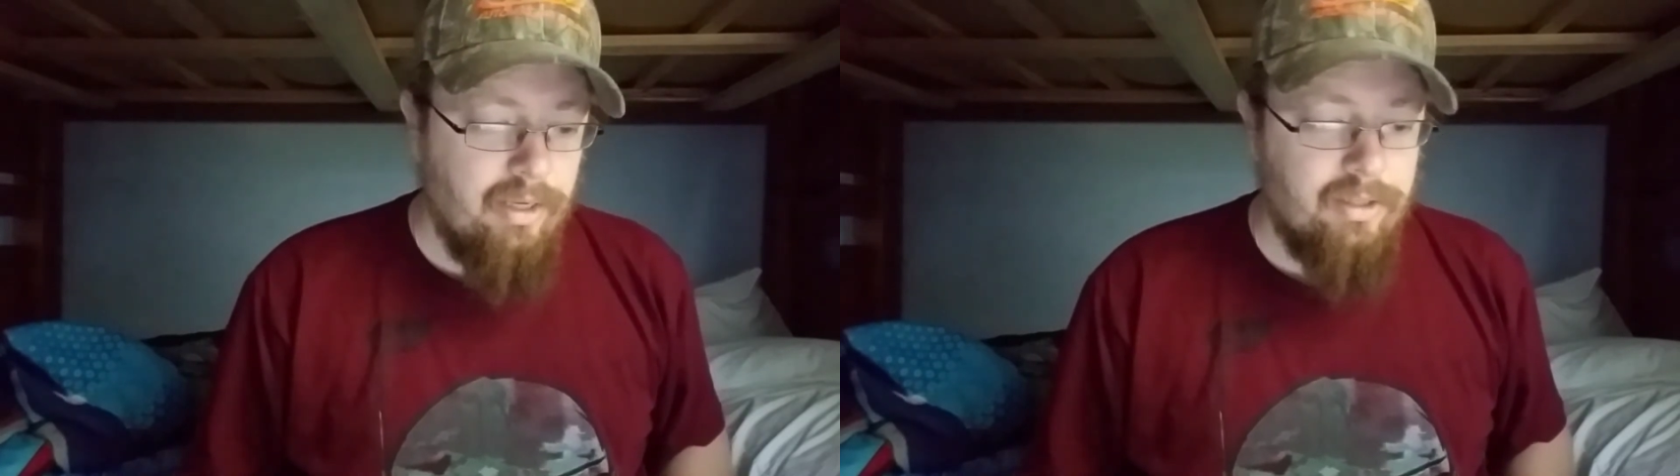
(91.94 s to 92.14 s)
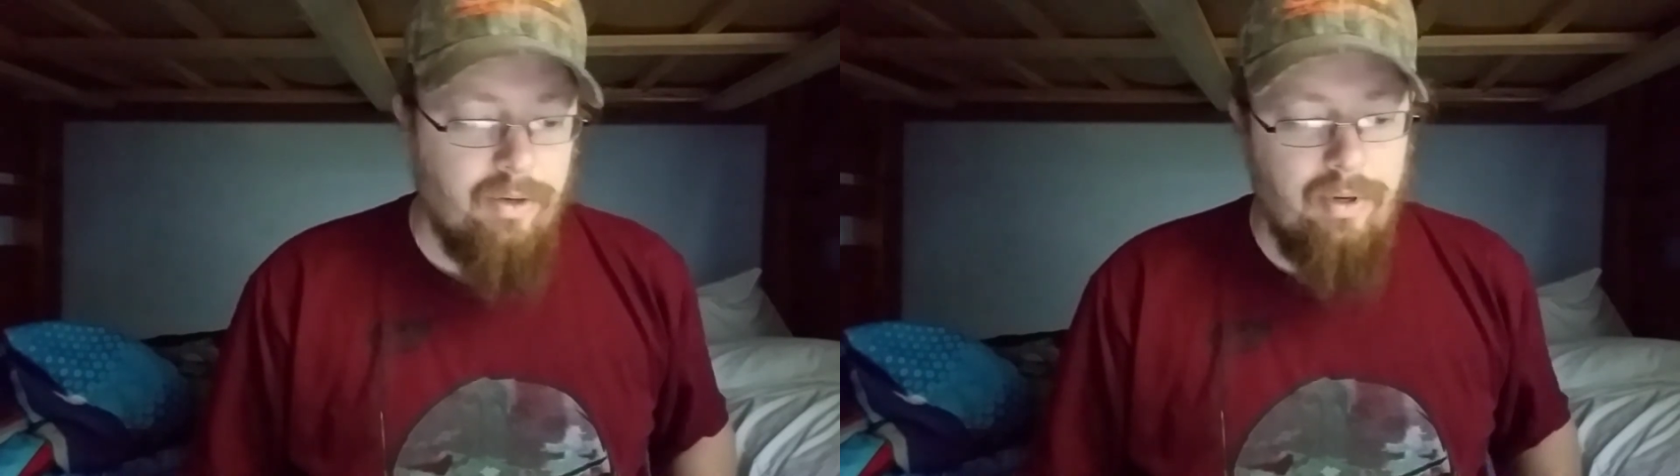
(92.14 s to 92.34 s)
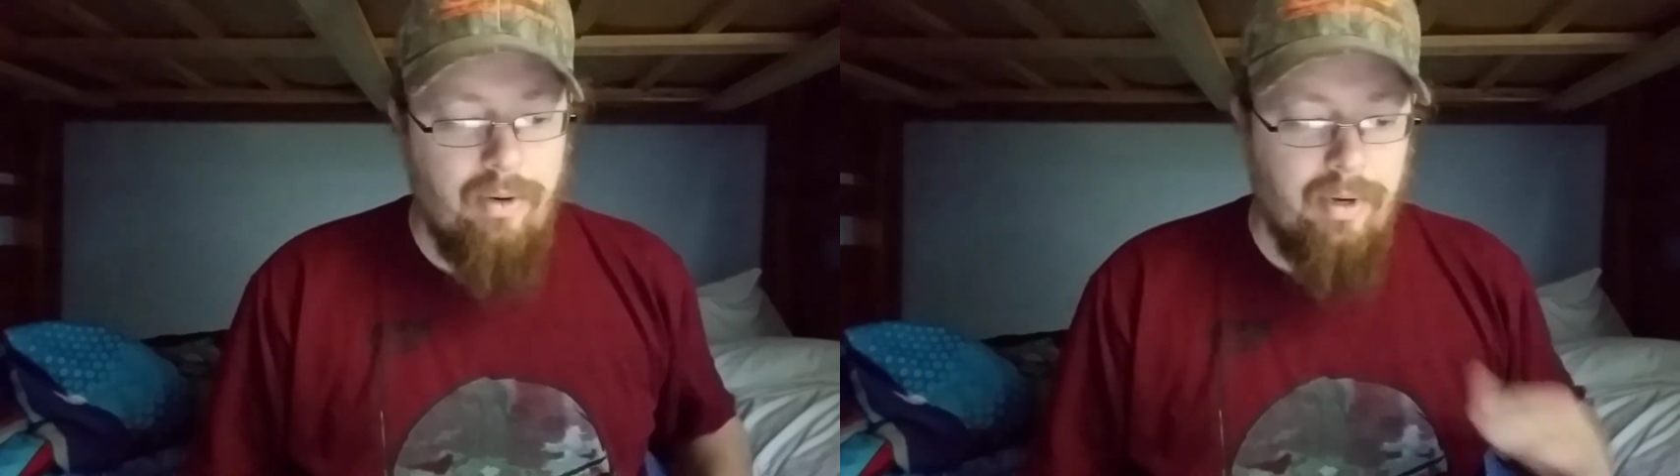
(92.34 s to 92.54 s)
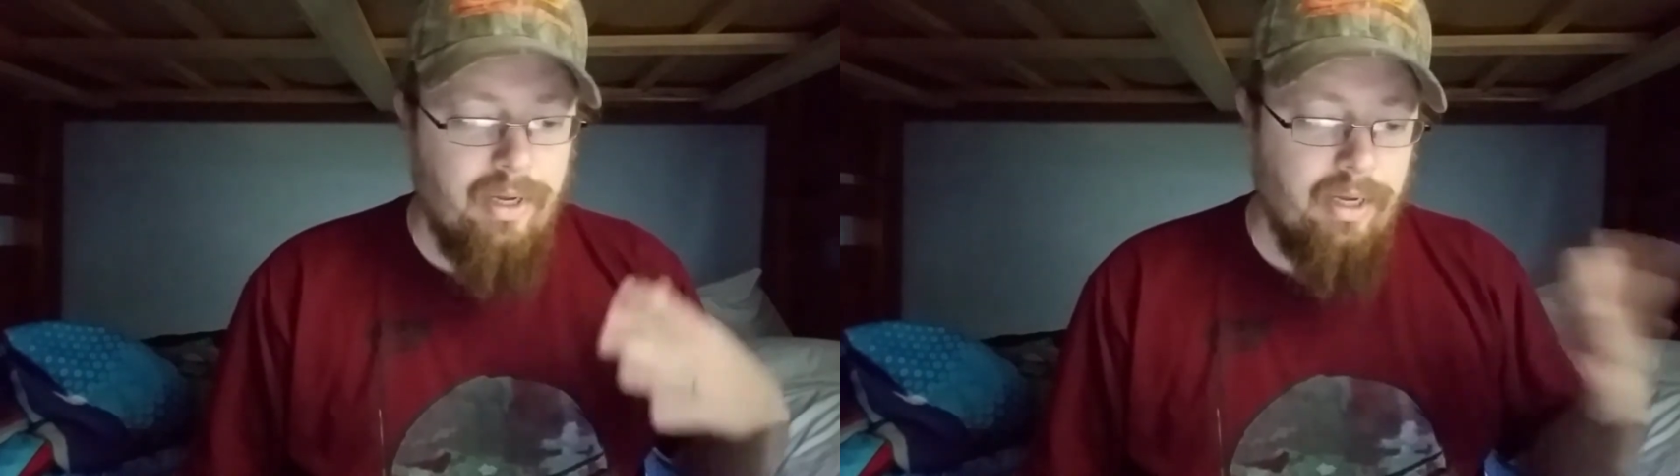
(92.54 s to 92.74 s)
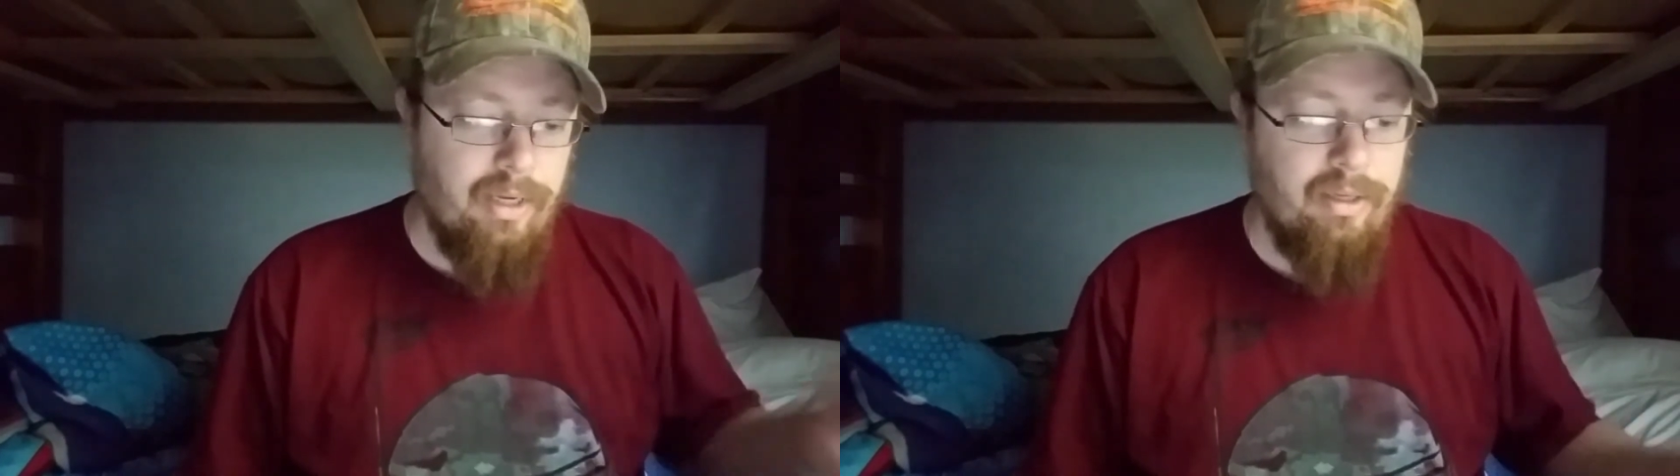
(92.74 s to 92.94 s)
So
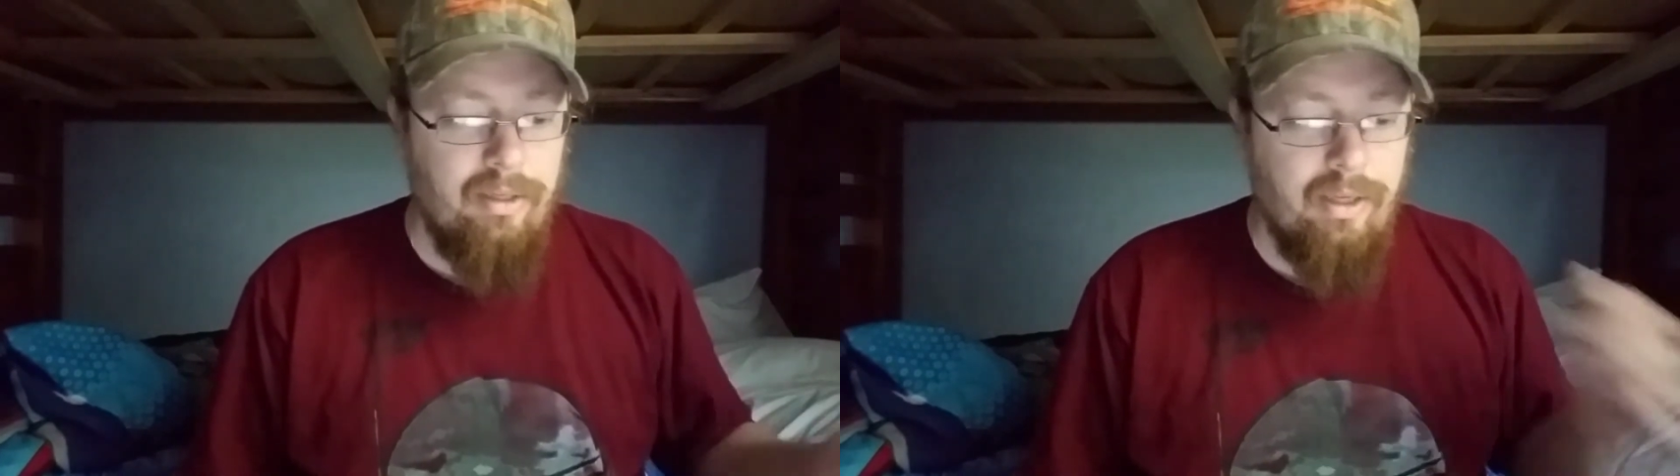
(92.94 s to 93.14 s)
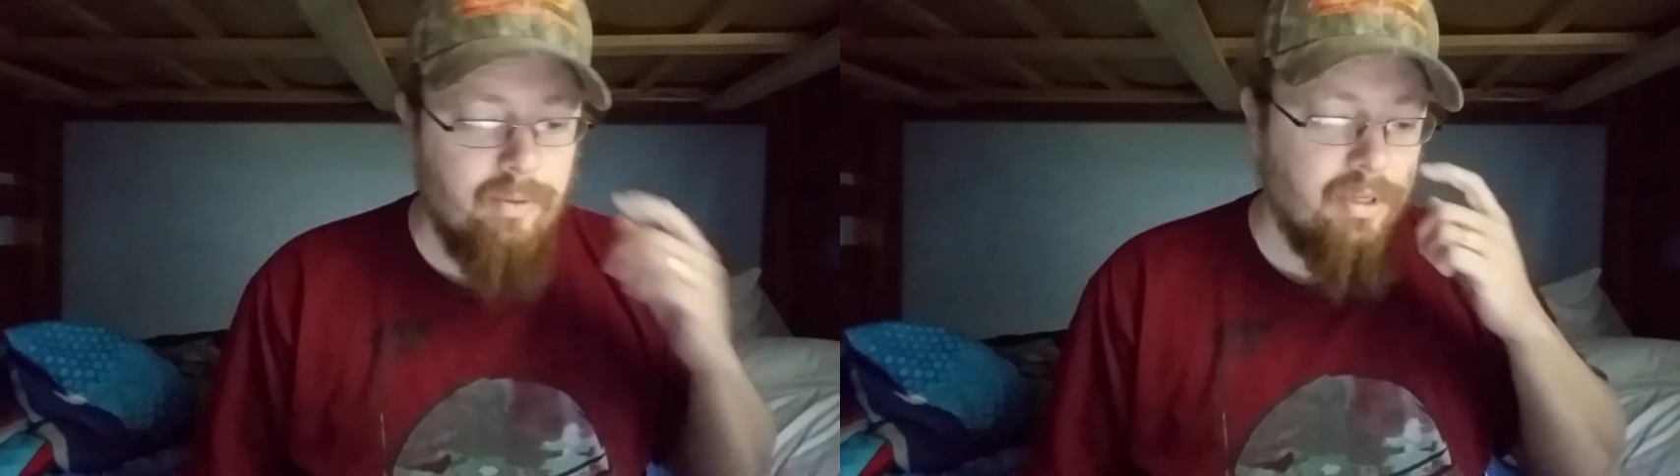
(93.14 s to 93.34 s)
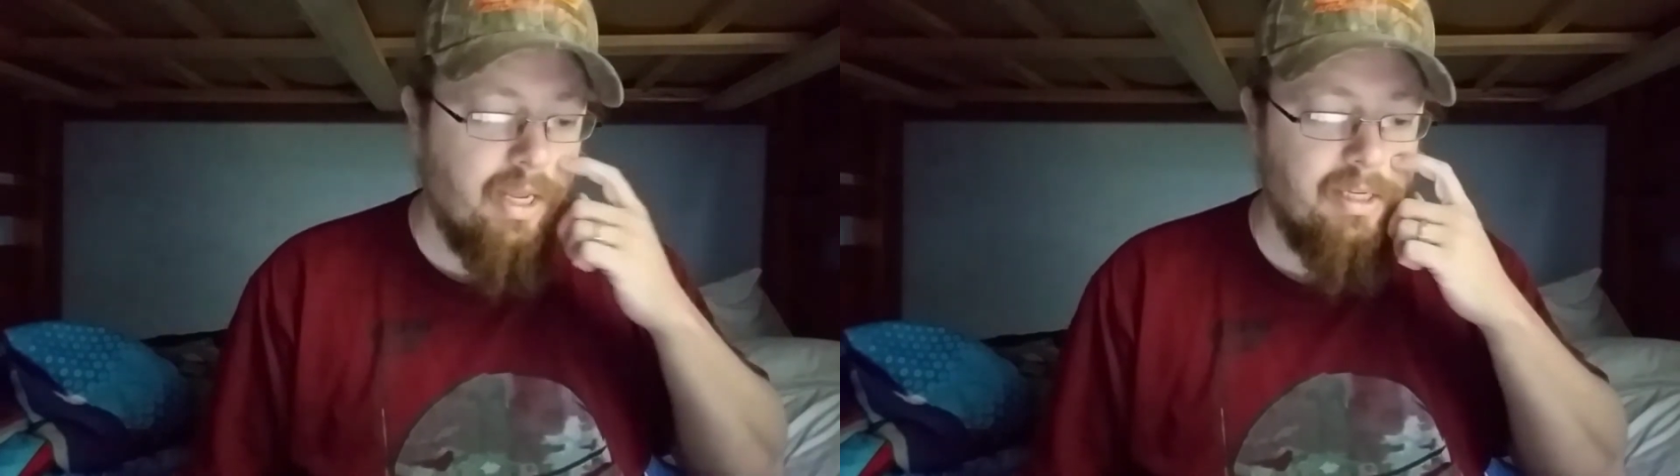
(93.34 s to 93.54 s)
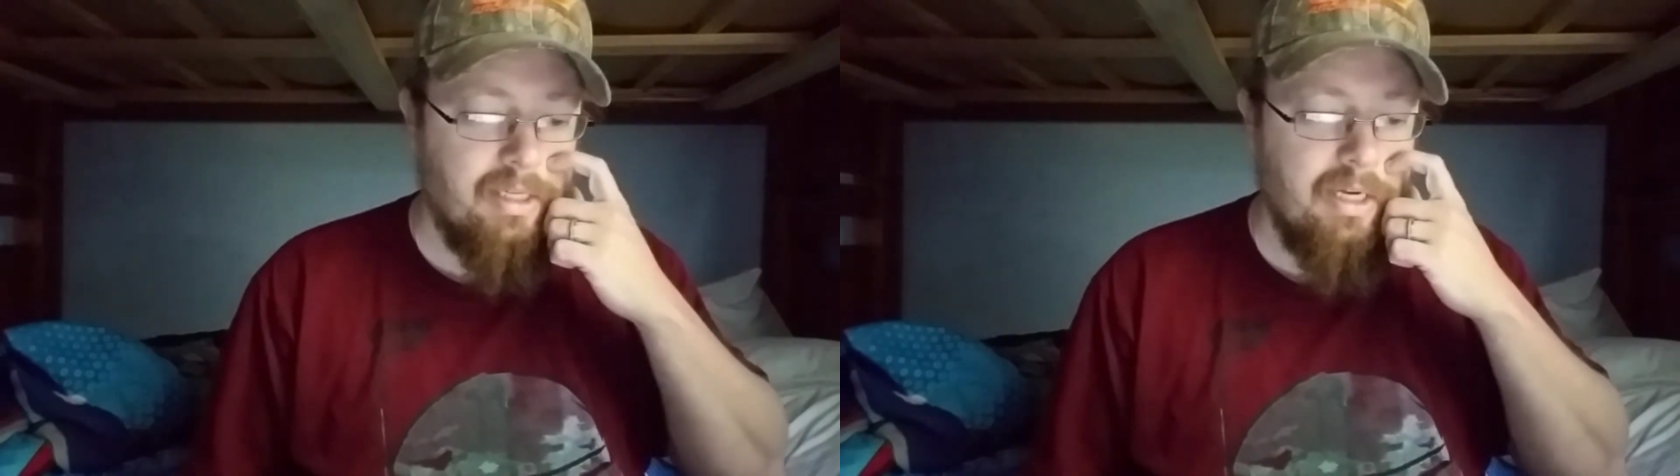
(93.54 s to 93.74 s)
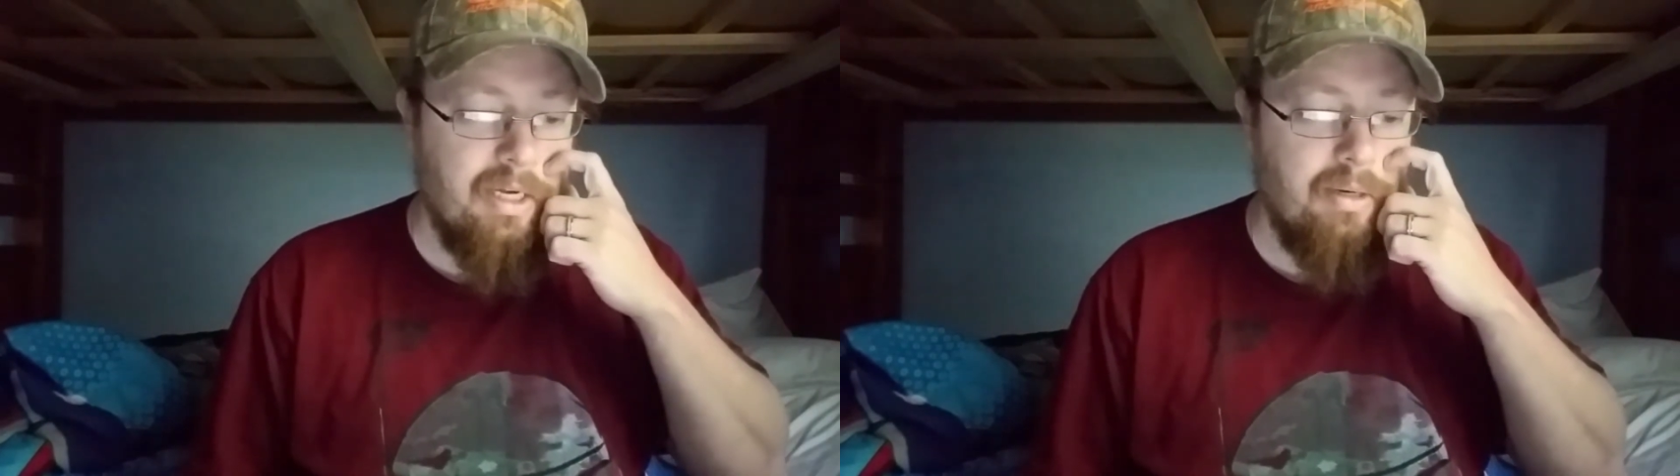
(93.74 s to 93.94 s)
anyway, he was last
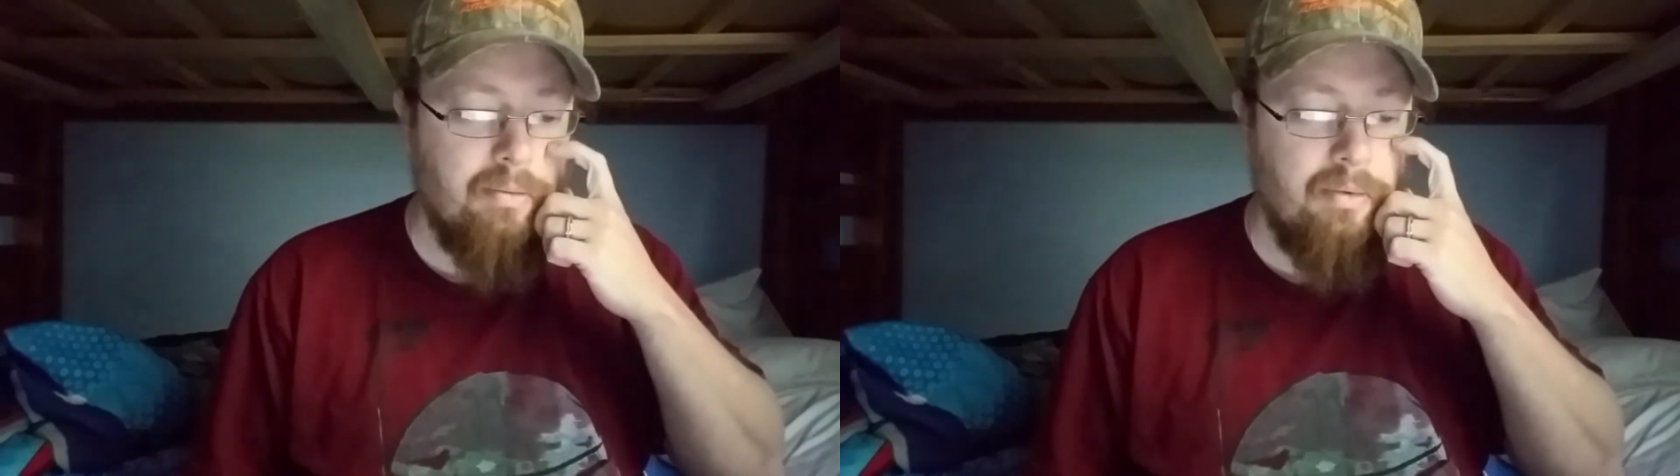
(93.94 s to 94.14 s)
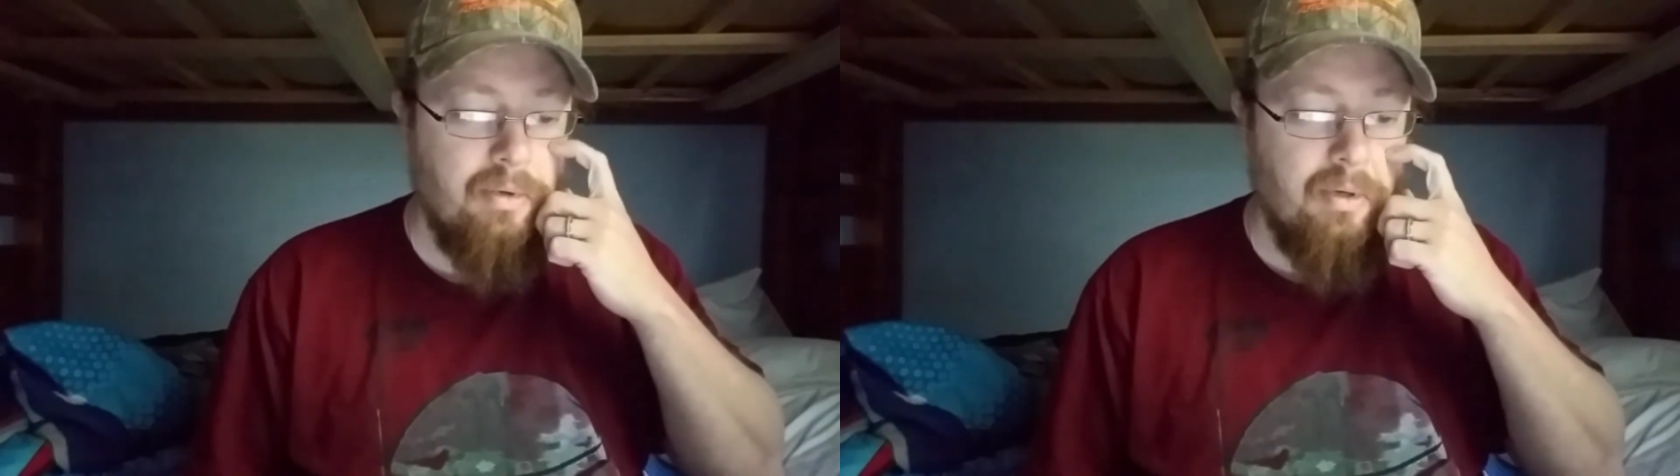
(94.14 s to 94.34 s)
seen